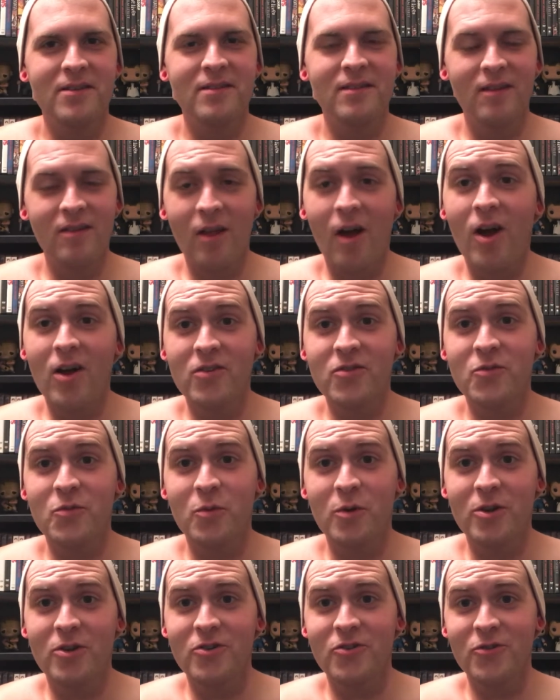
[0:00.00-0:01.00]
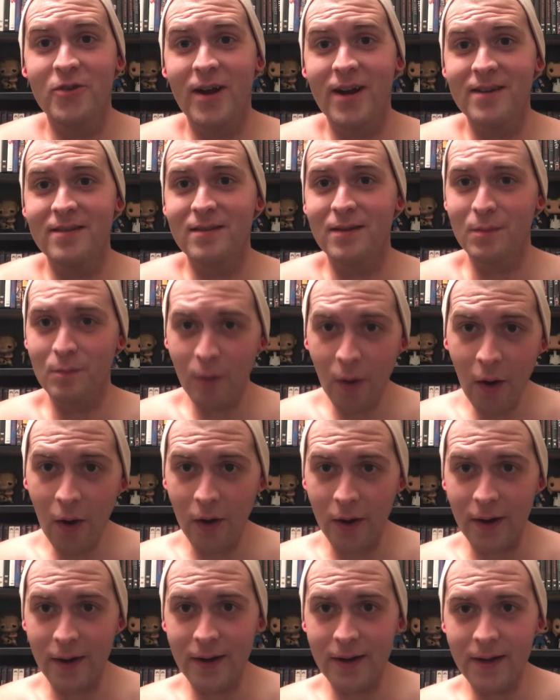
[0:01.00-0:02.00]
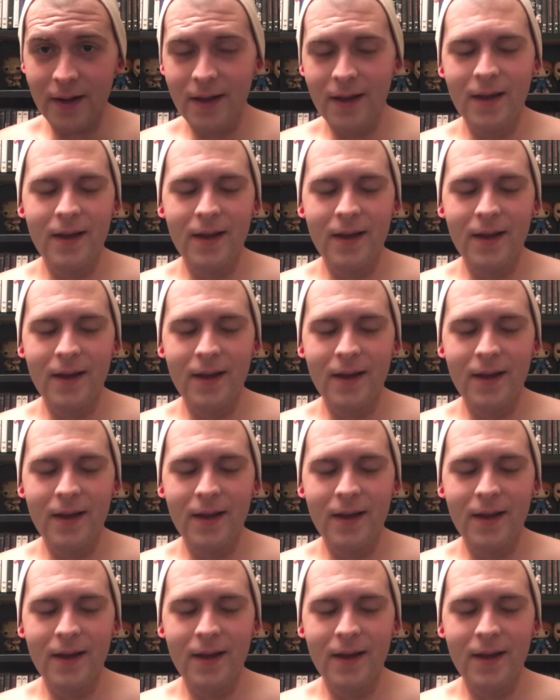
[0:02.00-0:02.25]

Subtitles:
the Lost World Jurassic Park.